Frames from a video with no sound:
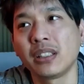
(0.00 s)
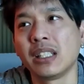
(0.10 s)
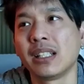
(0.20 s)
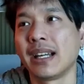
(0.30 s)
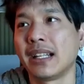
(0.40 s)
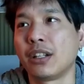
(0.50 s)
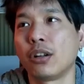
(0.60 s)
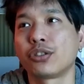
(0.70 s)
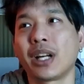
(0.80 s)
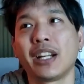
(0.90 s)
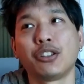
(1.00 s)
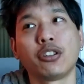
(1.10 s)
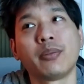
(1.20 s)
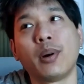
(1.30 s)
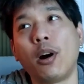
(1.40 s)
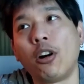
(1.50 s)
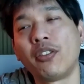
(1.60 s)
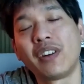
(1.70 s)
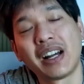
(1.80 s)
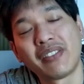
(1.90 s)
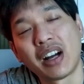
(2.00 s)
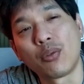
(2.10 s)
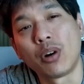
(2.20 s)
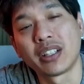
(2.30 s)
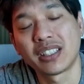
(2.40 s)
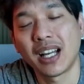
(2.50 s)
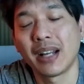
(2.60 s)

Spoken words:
and don't try to do them all 5 at one time